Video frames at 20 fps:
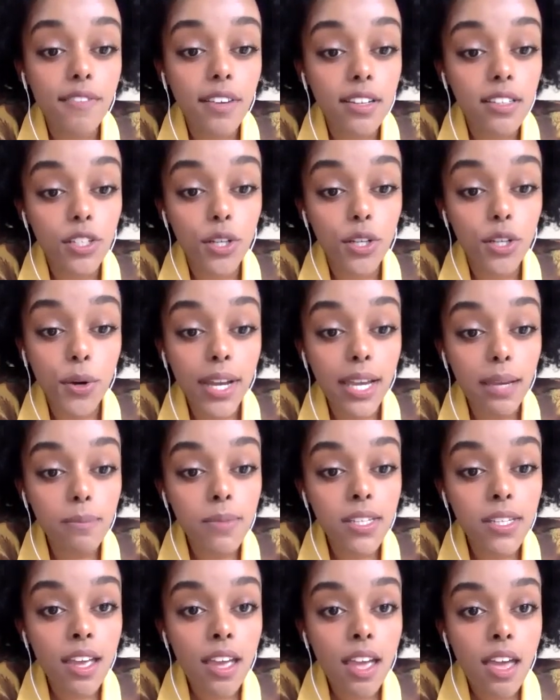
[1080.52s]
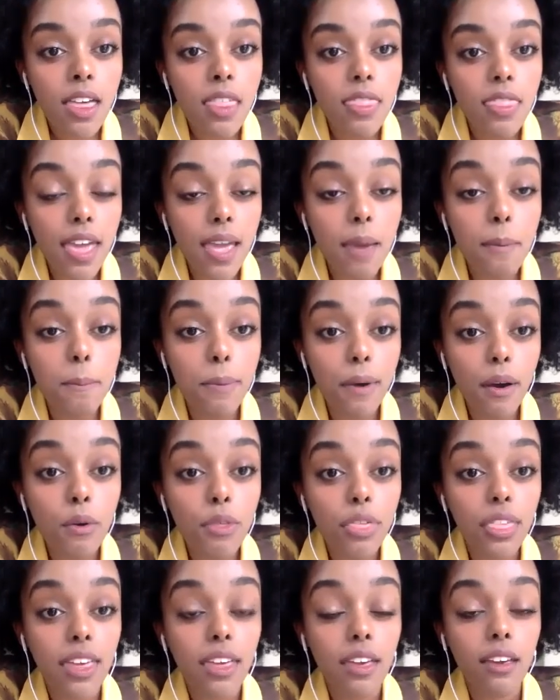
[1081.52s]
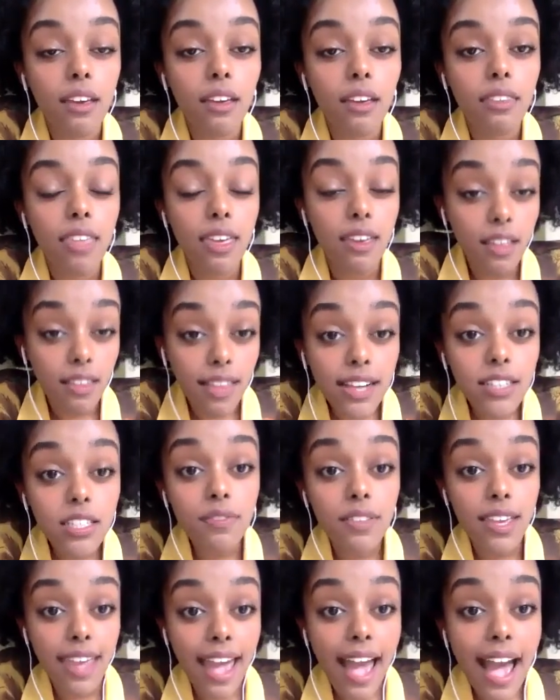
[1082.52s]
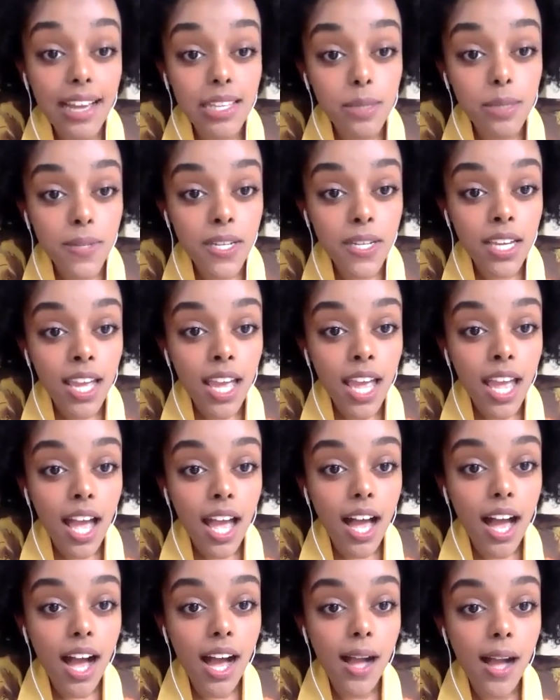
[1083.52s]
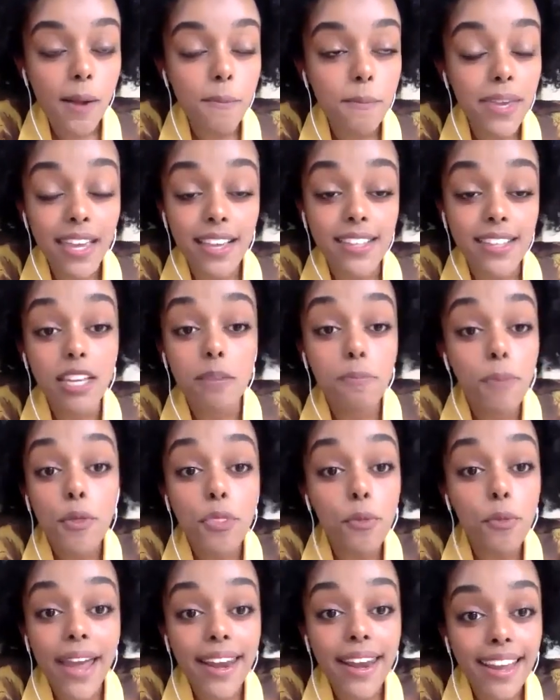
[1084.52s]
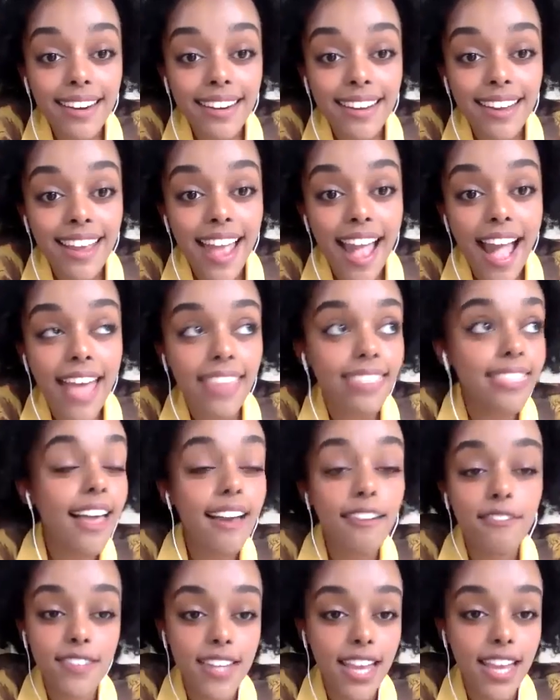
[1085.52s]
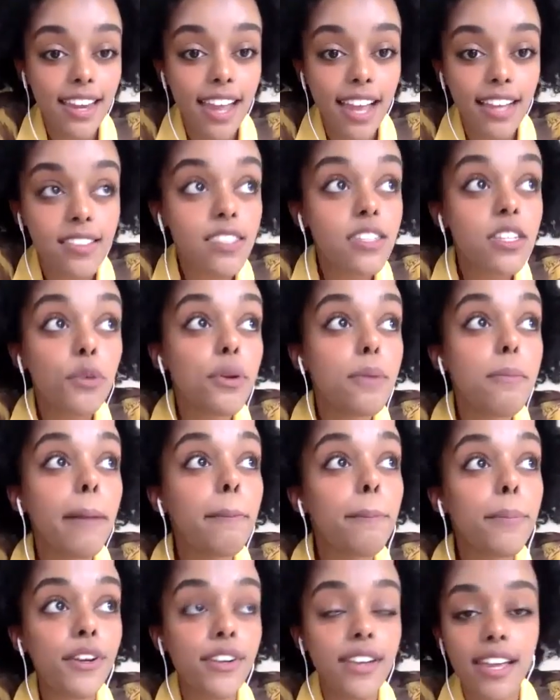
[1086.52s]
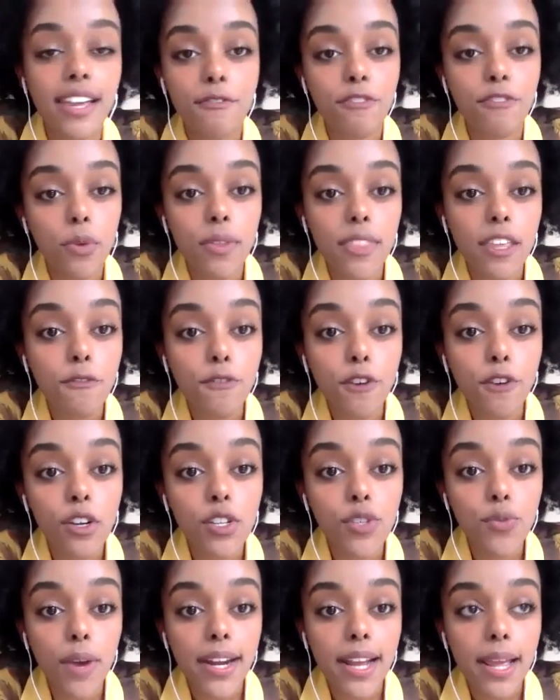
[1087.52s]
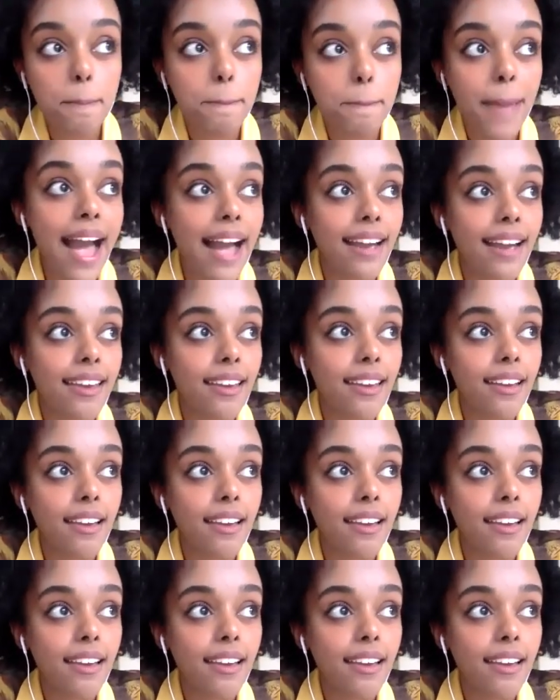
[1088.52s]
Unto Crypt. They collectively gasped because they both read it and loved it and still remembered it from when they first read it back